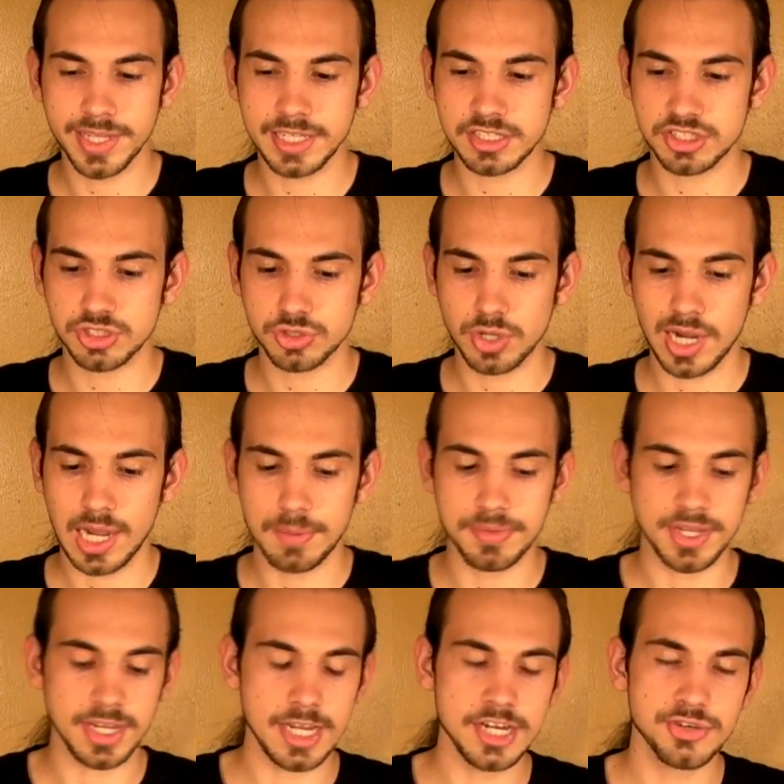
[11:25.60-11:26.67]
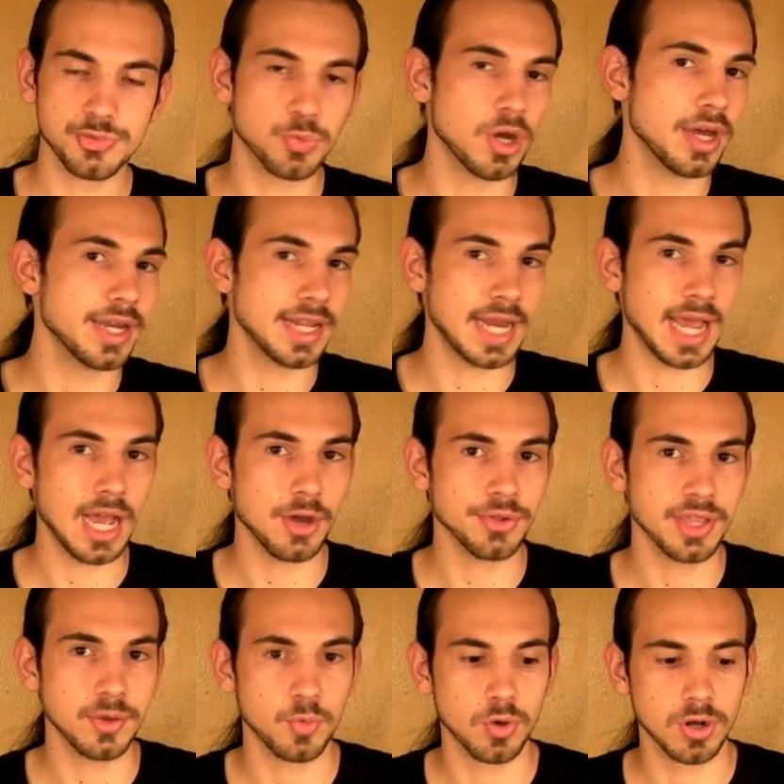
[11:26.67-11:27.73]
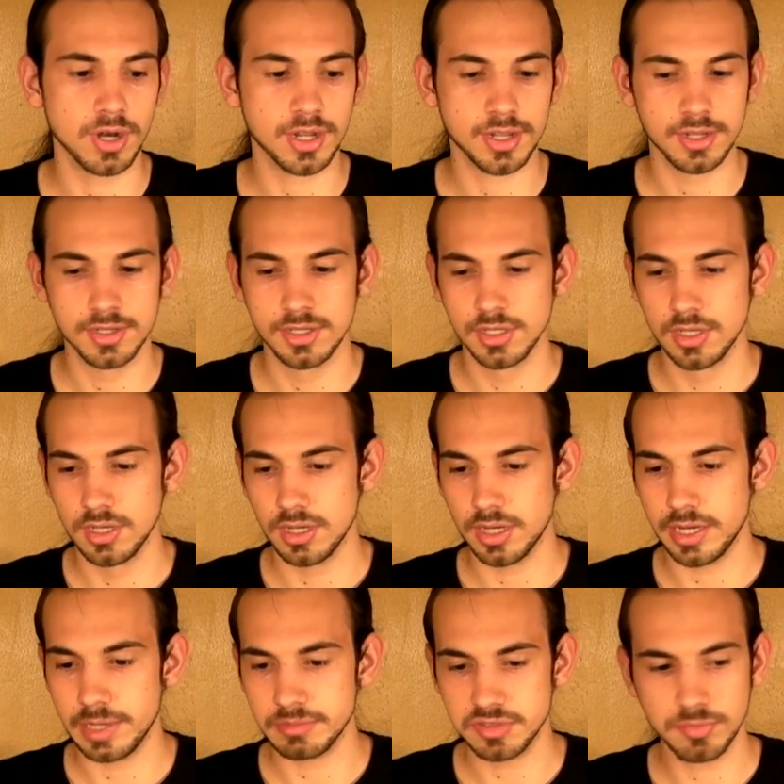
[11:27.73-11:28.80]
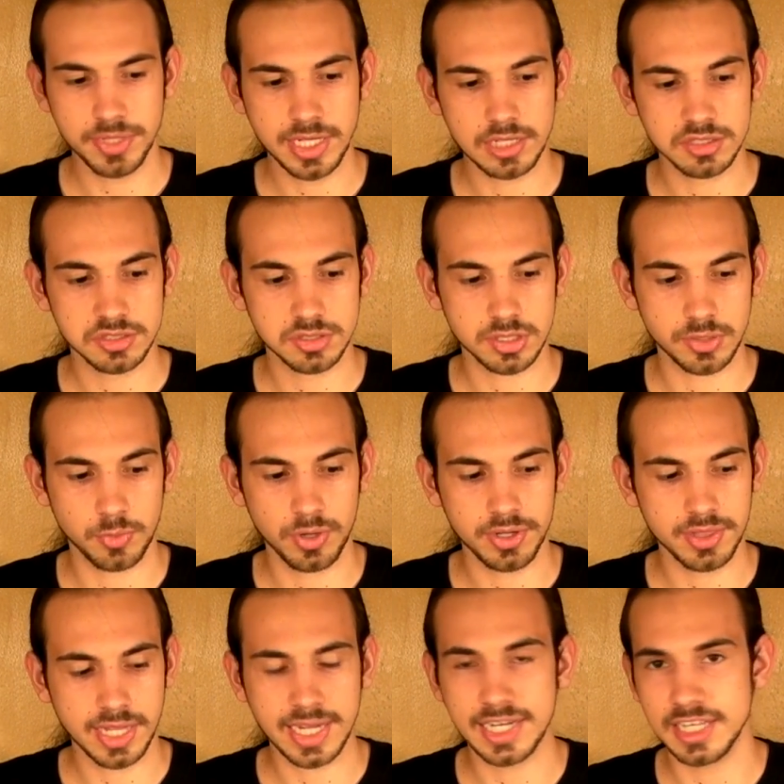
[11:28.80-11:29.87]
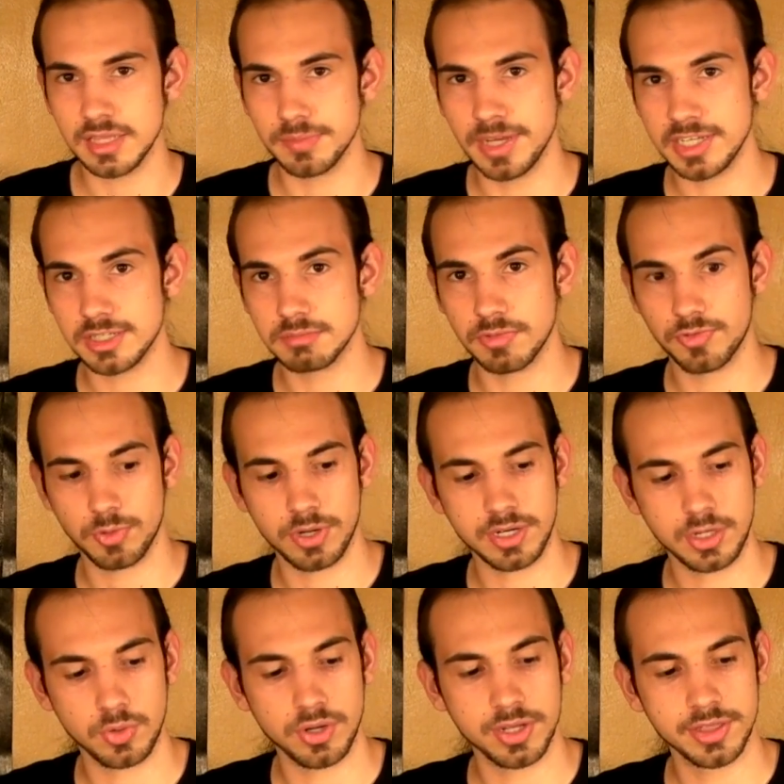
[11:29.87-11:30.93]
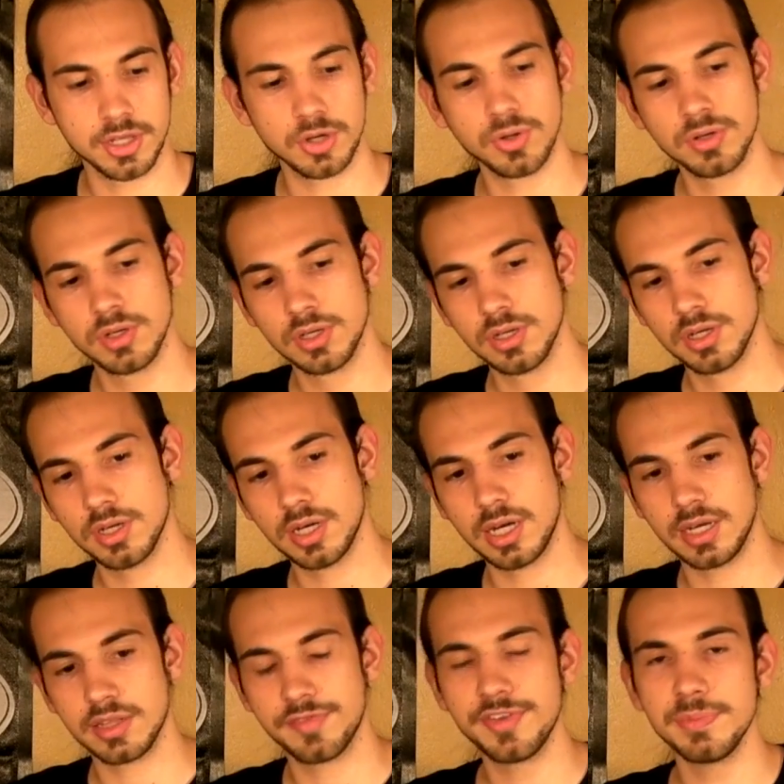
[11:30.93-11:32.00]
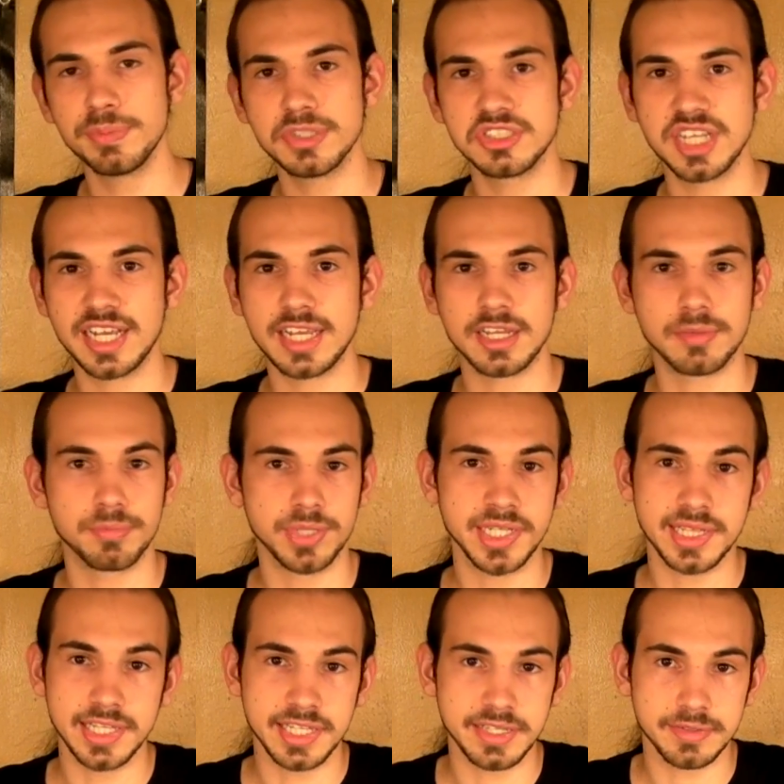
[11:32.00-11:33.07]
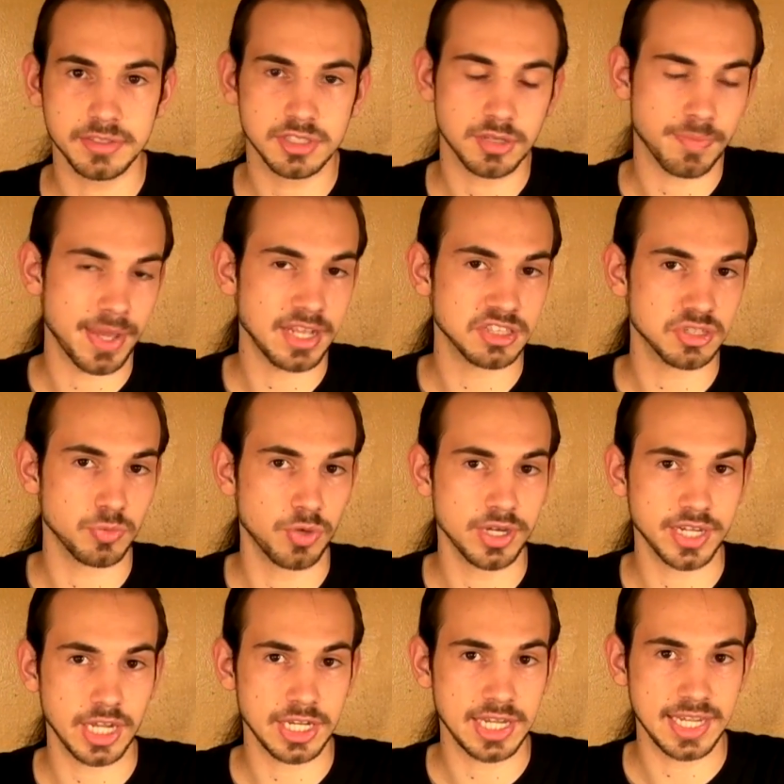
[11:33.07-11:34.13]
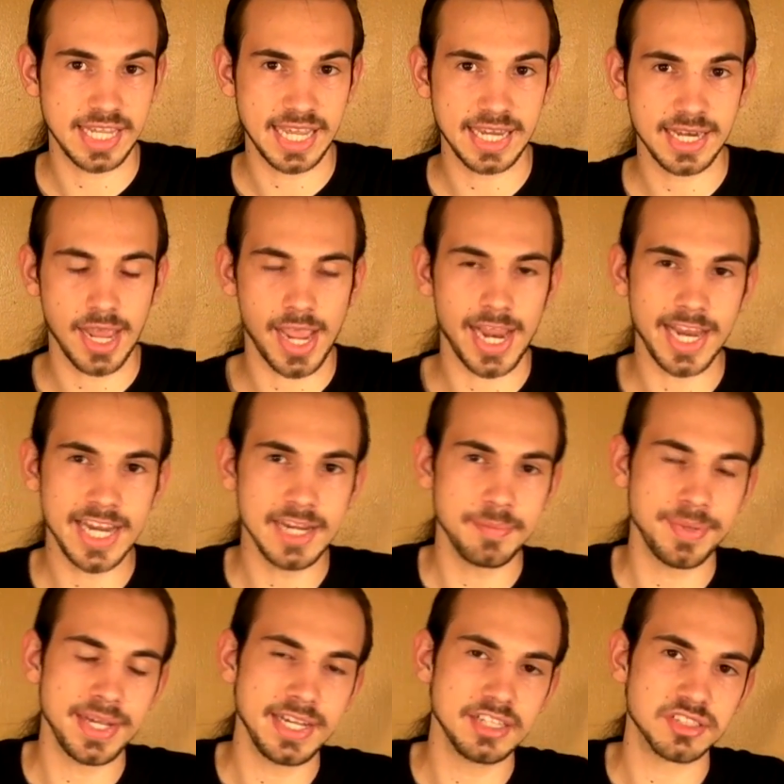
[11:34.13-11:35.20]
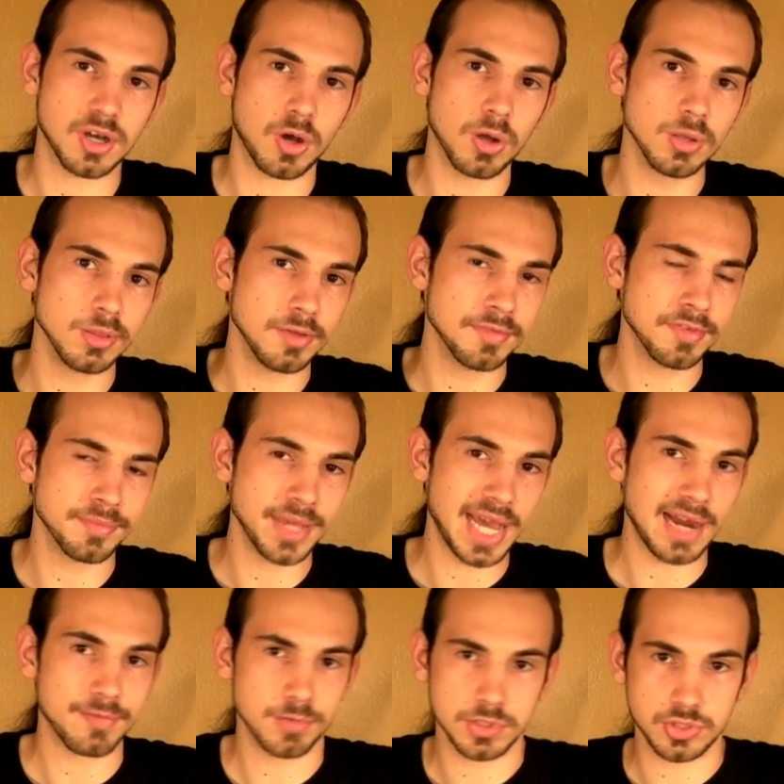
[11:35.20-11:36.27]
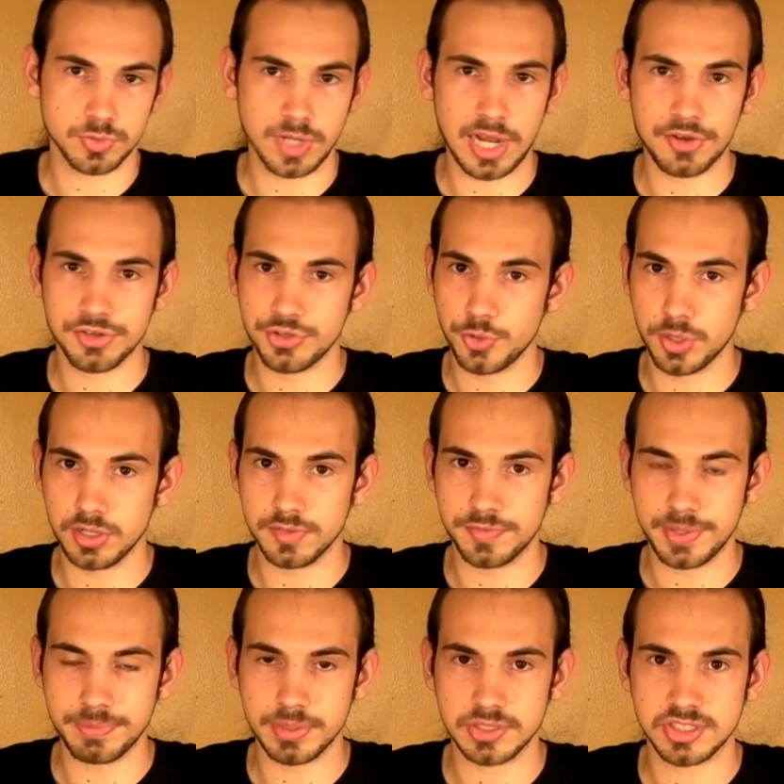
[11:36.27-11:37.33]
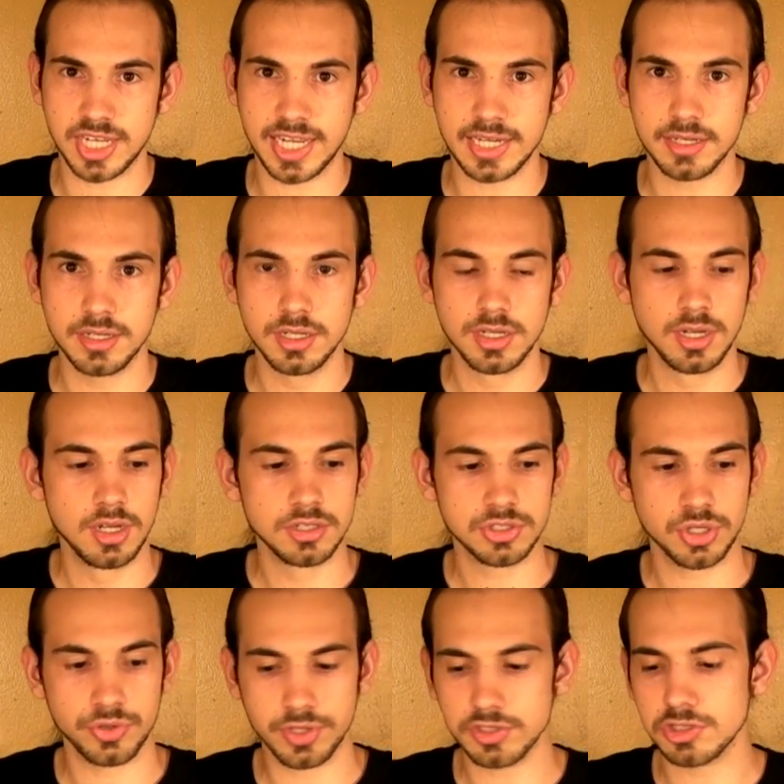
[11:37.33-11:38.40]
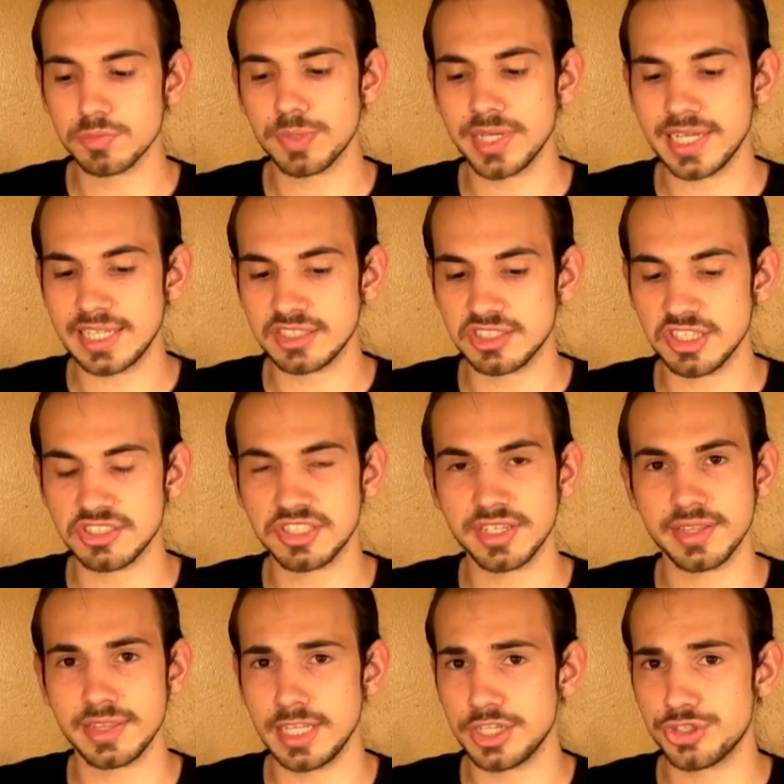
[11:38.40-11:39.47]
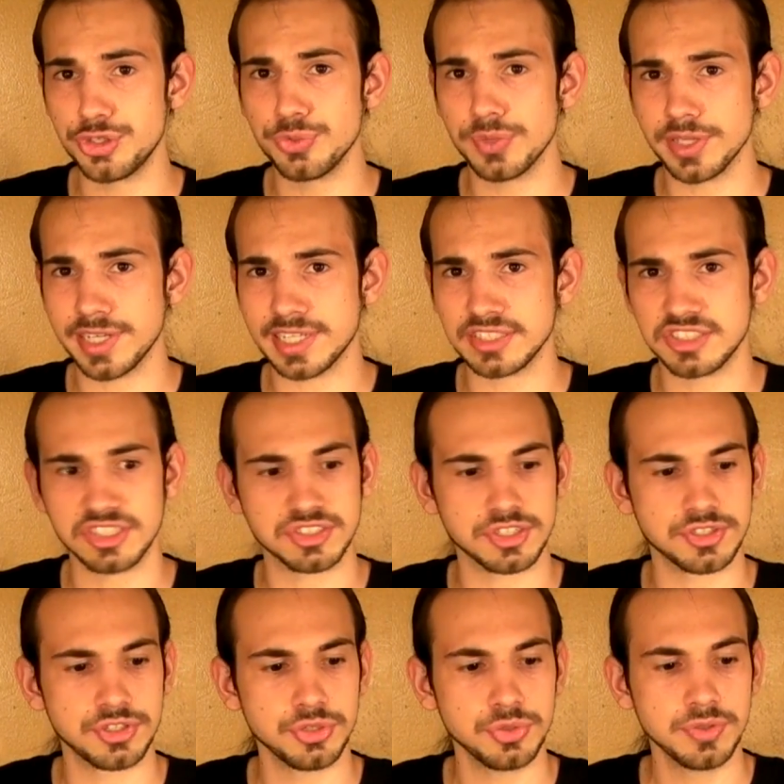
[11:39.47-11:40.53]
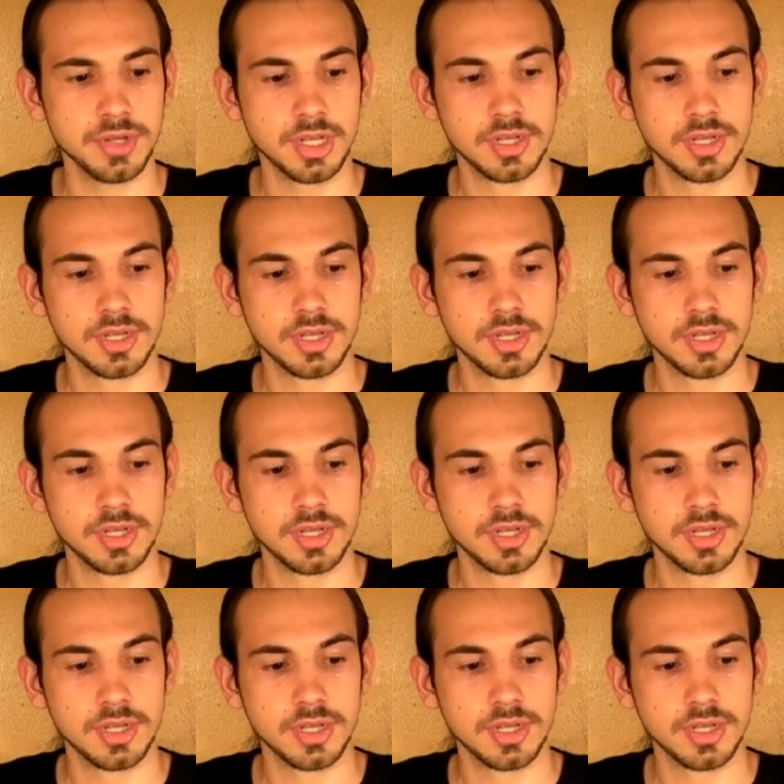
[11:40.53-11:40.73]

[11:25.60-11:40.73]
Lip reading: described each one and how they work. One thing I need to mention before I go on though, the feet per second completely depends on what gun you get. AEPs, all of them average around 200 feet per second, so those are pretty consistent and they shoot really consistent too.